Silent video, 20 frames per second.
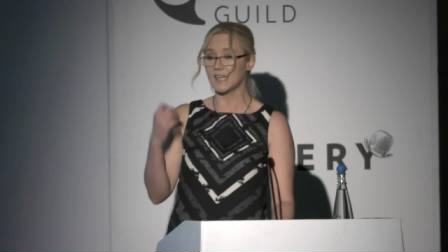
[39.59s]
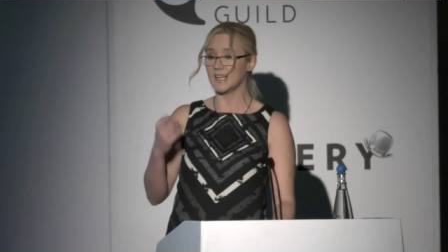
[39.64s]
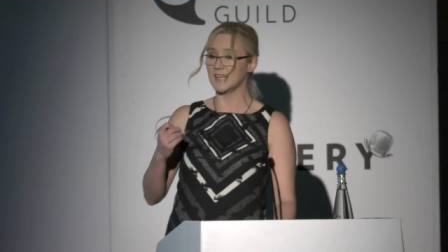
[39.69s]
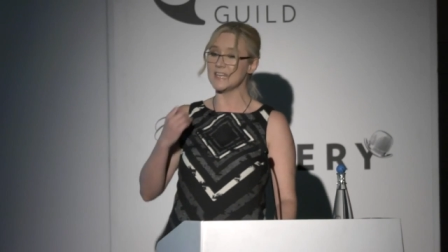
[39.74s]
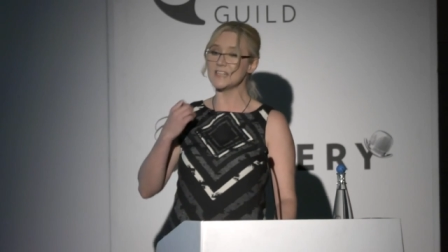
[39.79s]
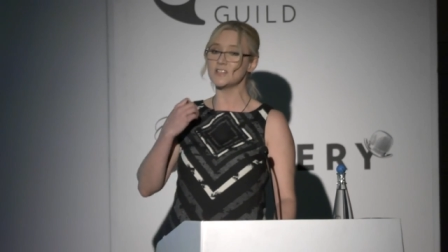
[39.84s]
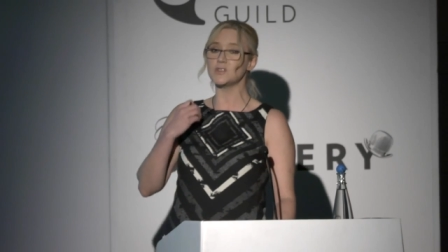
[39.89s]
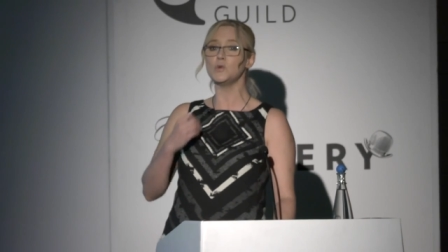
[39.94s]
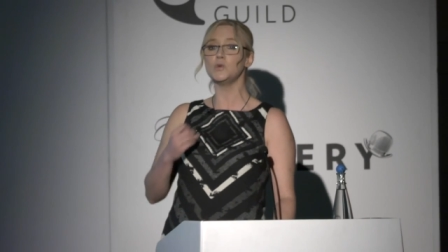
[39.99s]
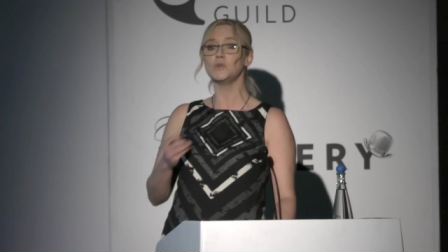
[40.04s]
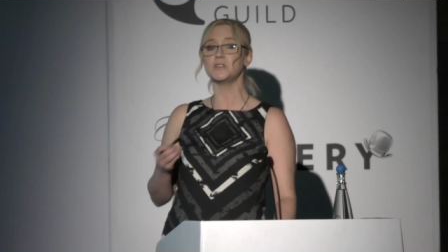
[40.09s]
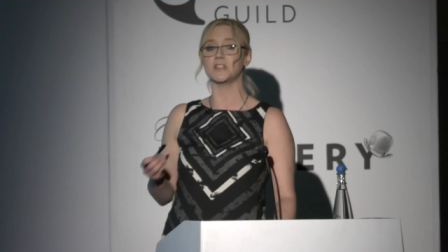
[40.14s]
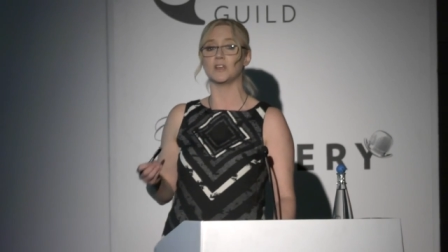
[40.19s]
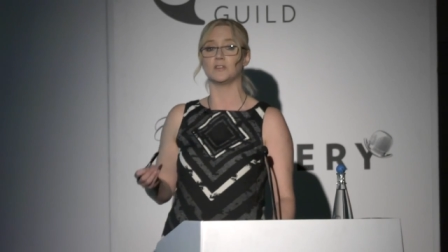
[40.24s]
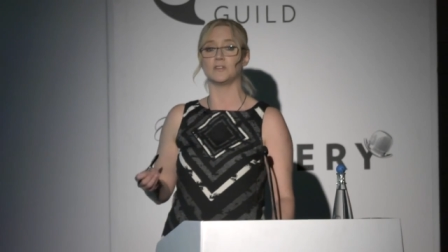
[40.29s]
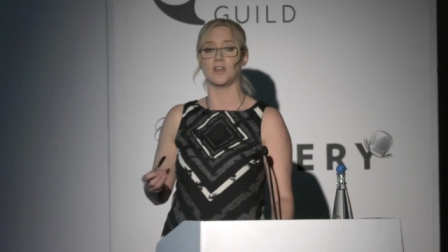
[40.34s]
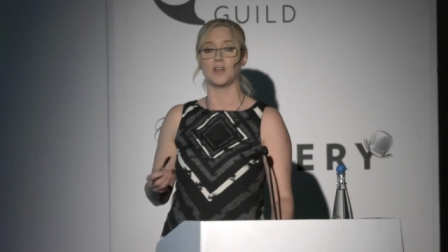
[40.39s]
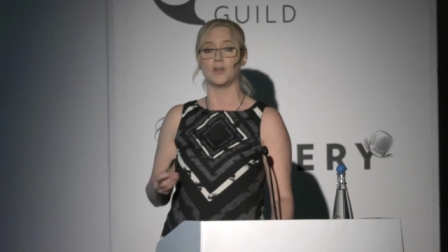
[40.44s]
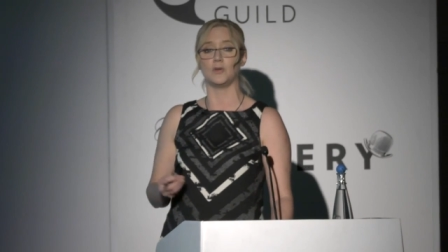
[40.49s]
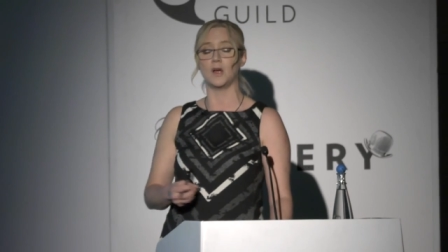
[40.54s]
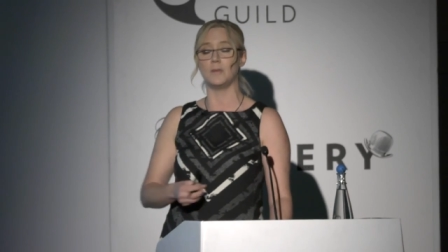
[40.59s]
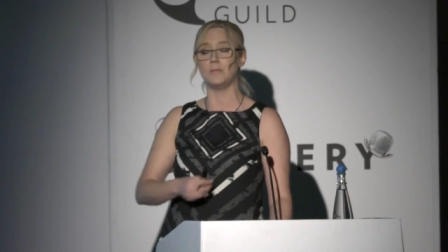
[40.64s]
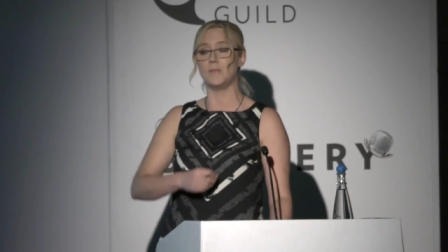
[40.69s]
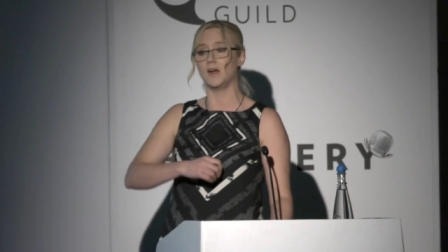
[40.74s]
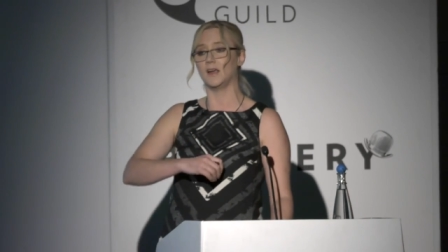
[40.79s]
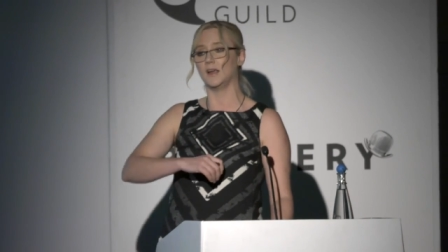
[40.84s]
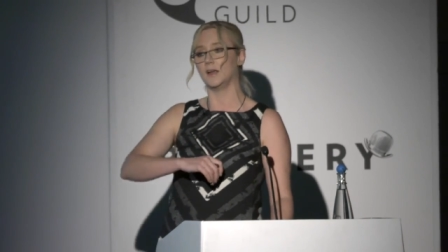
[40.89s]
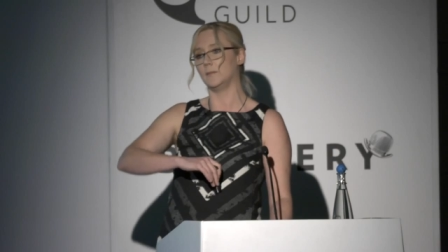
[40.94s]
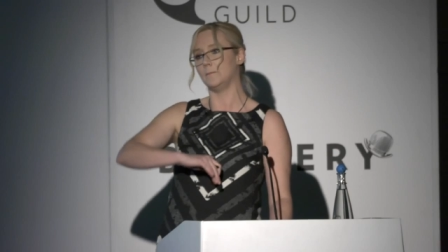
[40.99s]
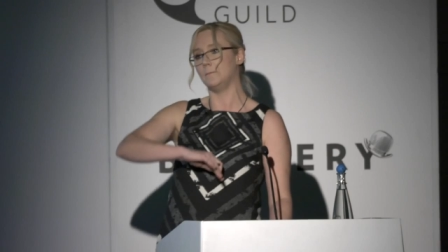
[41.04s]
He's also, though,
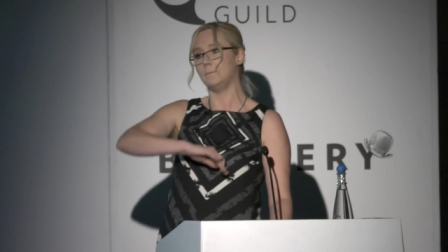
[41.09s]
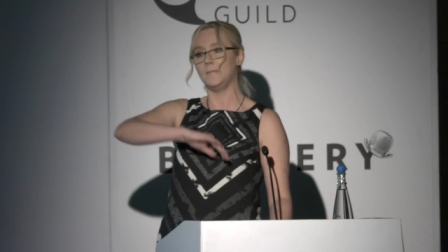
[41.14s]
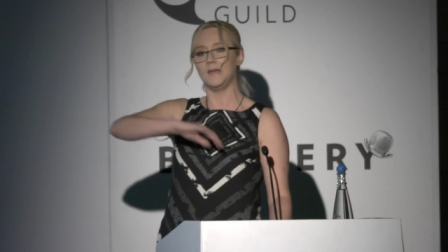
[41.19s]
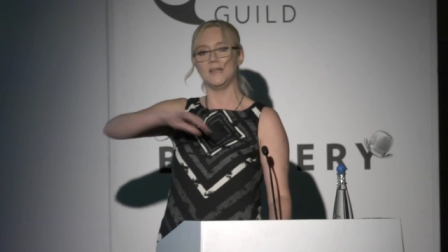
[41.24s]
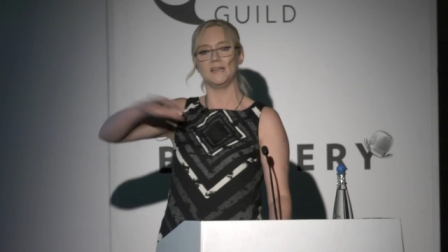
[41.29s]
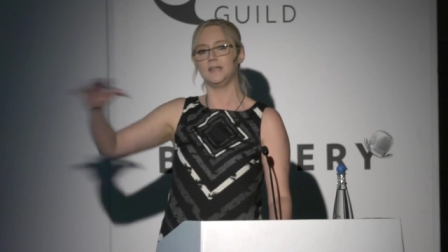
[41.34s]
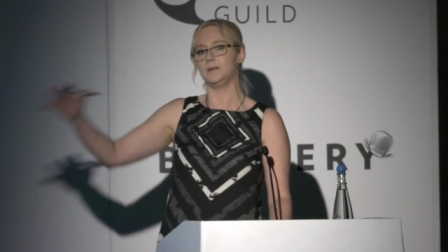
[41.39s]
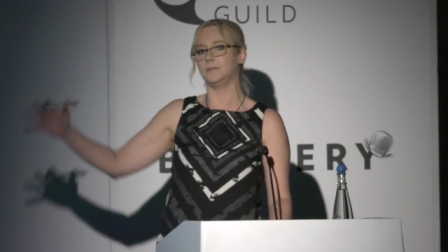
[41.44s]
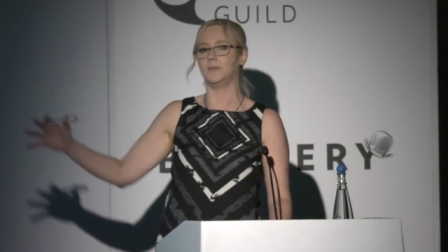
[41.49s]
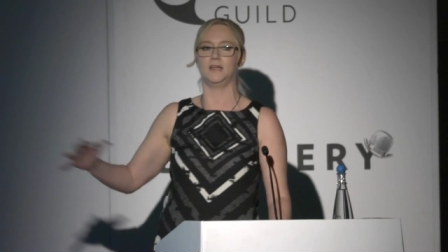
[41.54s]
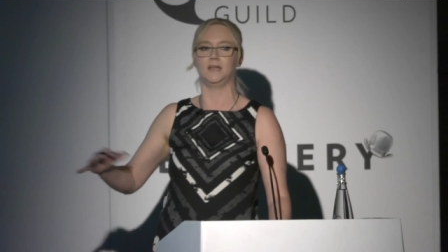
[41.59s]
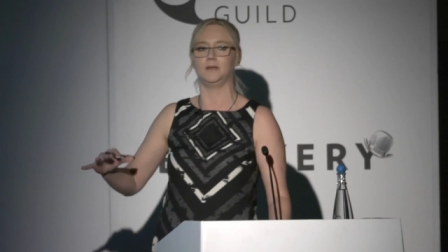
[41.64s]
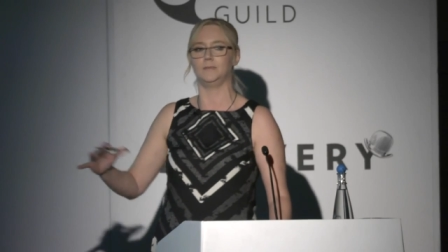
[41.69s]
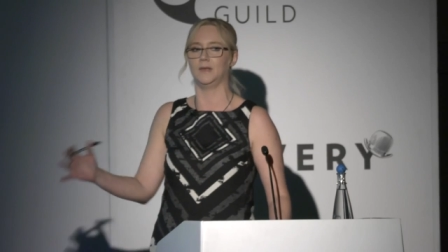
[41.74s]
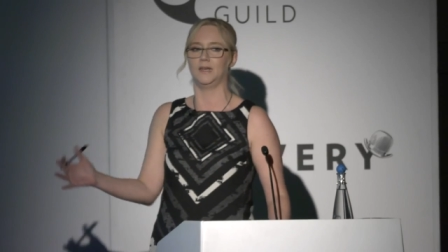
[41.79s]
among many, many,